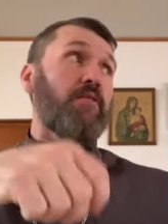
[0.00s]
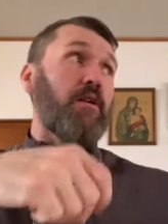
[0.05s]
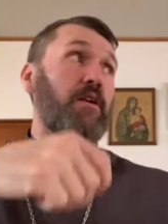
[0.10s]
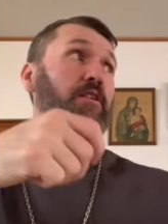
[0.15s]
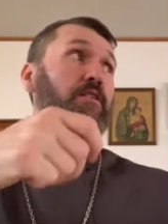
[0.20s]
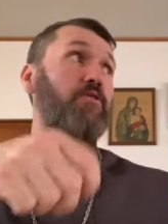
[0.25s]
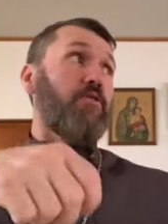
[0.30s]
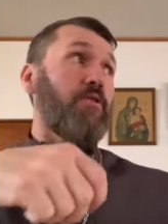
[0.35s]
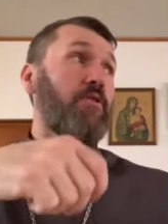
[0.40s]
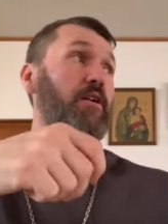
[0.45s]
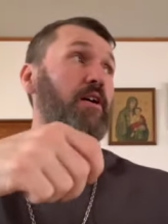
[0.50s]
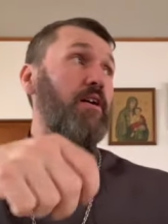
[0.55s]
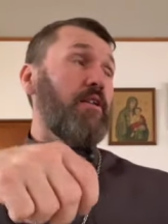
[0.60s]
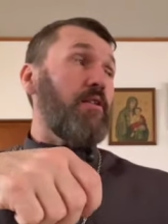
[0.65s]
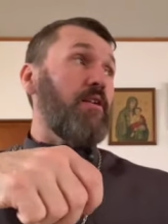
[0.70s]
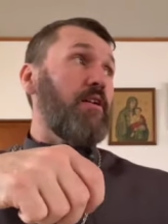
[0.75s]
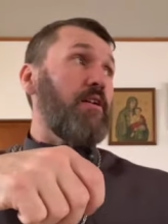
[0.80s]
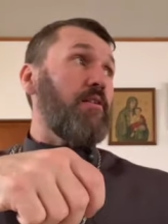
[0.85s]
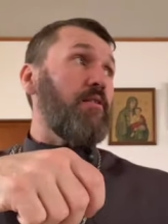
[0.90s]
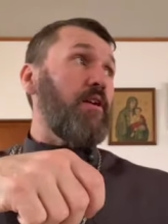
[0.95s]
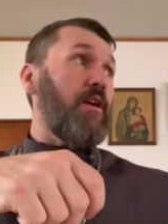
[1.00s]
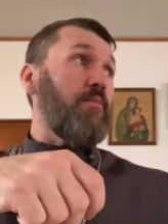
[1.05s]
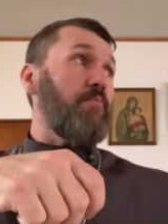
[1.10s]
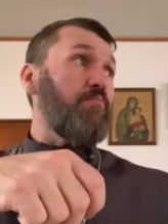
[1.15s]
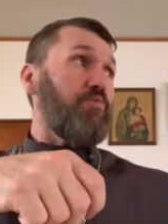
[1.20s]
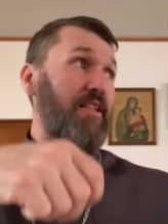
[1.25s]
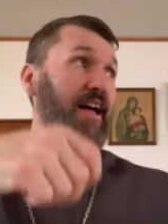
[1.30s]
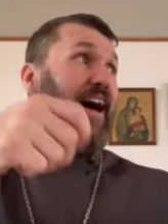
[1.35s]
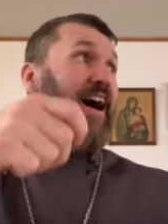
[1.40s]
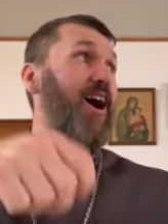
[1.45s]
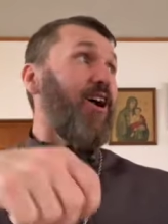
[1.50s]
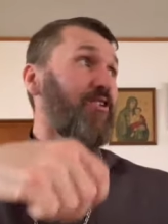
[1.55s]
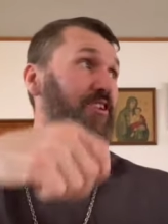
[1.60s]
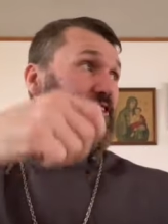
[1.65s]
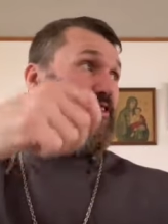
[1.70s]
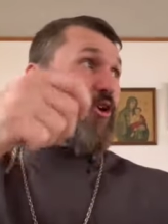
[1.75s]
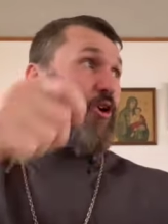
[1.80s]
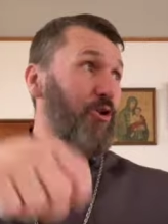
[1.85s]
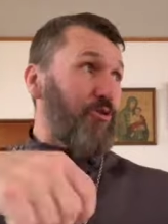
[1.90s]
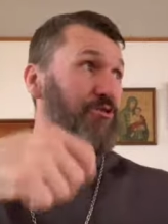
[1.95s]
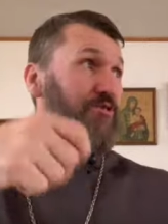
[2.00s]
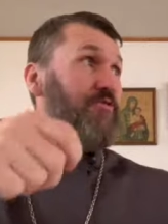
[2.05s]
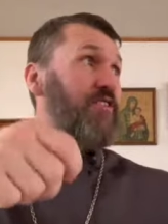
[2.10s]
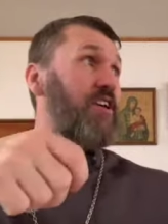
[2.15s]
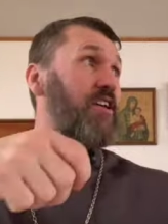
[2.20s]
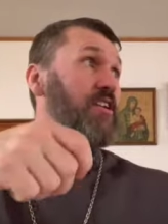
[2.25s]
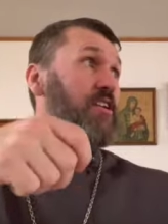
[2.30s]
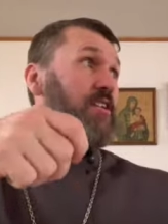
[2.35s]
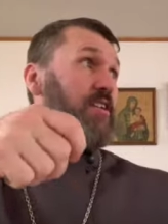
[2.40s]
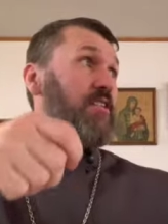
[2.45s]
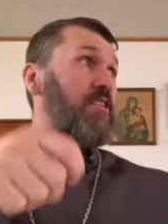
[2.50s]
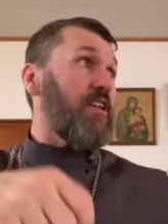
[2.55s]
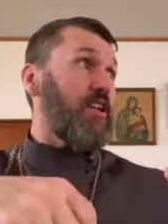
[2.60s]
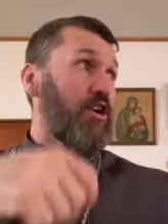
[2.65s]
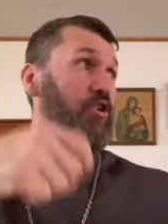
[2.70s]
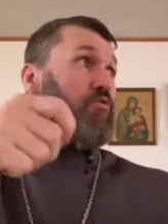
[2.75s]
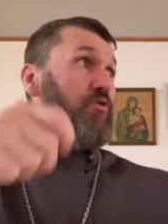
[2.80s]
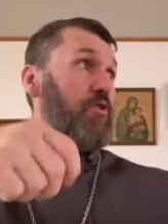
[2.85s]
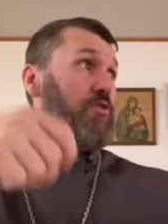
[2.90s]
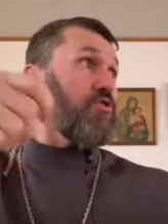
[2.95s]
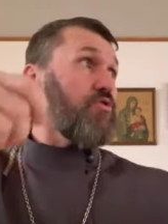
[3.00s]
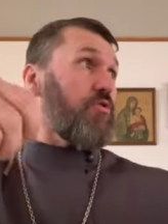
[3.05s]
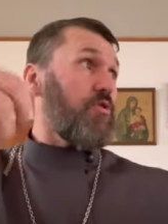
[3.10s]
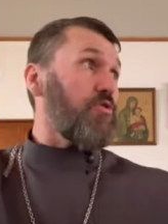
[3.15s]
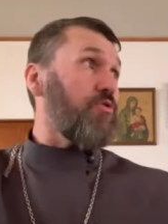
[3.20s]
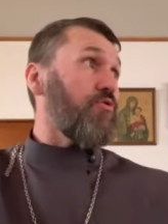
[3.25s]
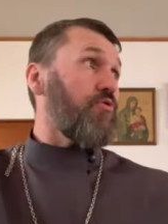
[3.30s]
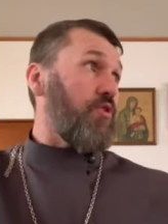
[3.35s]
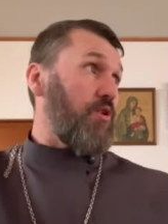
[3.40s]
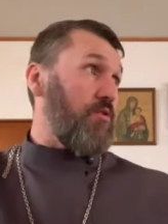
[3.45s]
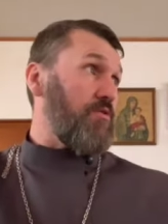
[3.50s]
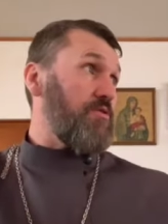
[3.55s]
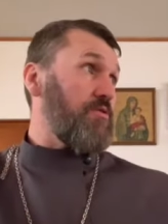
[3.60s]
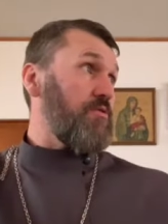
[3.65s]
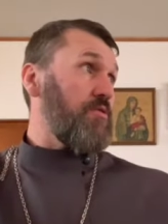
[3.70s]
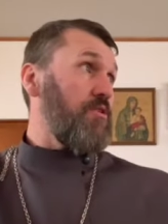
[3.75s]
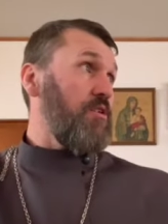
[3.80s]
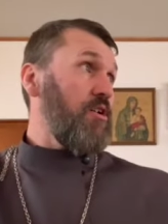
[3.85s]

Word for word: and, and, and, and plowed and cultivated, and then it grows, grows, and grows.